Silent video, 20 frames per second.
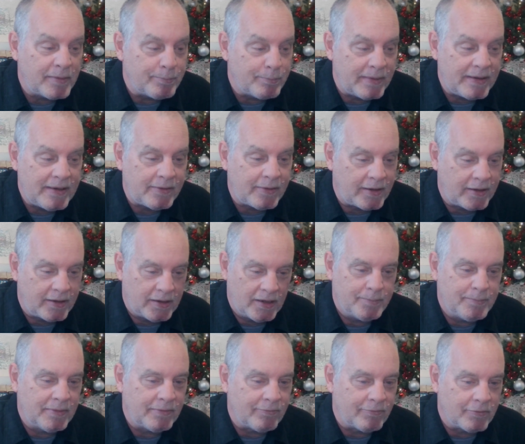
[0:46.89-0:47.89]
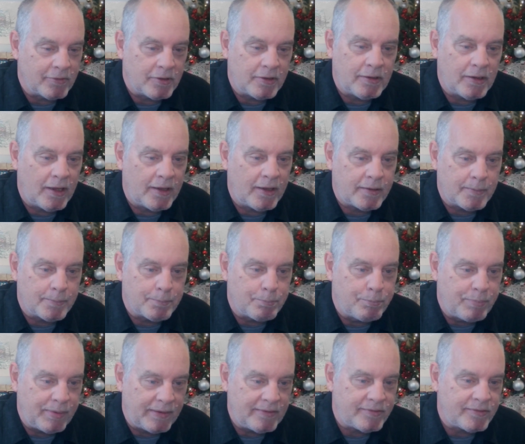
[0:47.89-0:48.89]
make government run like a
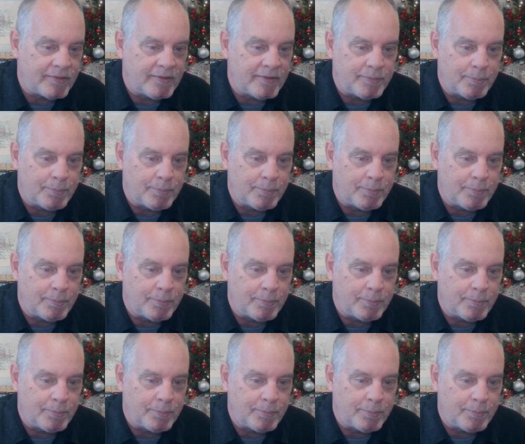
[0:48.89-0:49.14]
business,